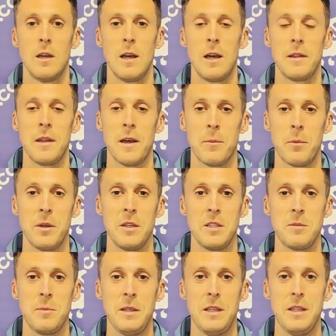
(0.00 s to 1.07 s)
And that
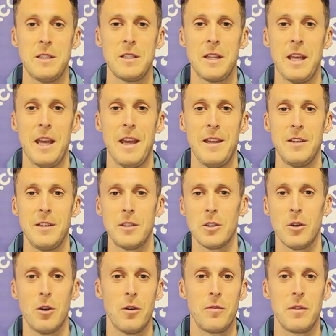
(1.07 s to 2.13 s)
brings me to the end
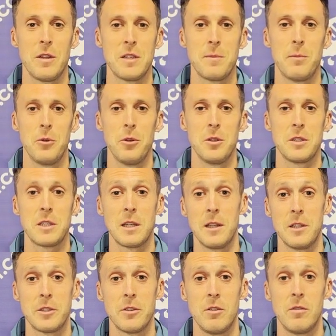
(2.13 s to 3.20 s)
of this Brooks
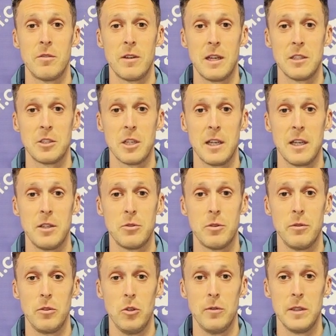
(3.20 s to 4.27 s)
Glycerin franchise
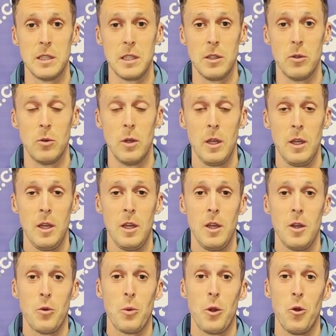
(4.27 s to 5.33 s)
review video.
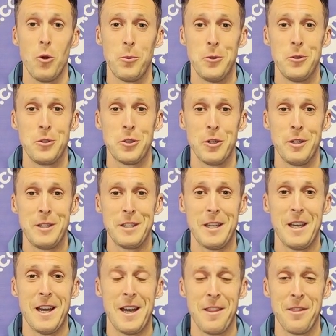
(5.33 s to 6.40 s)
We hope you enjoyed
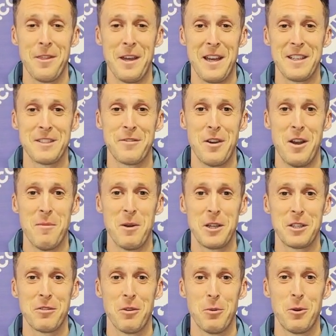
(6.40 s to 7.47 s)
it and thanks very
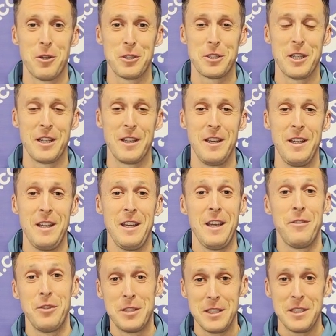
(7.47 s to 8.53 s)
much for watching.
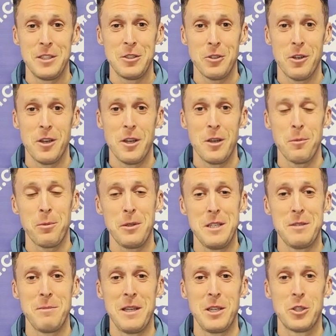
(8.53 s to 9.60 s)
If you did enjoy it,
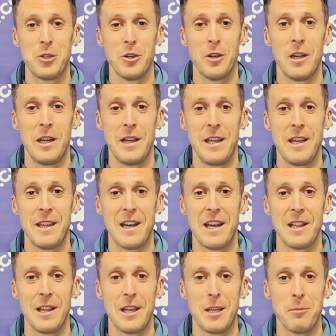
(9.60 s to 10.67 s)
please make sure and hit
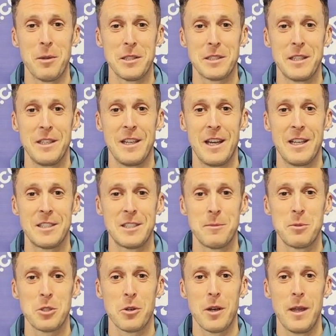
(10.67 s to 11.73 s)
that like button and
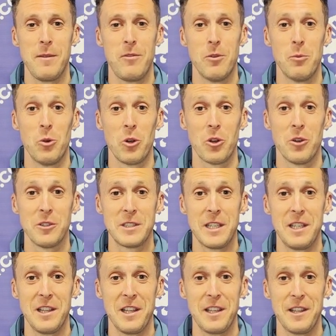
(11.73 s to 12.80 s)
subscribe for more
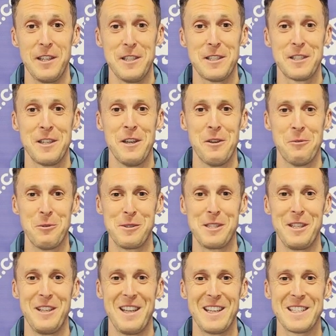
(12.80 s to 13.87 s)
content like this. We'll
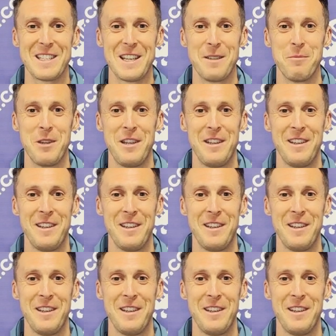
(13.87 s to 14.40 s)
see you next time.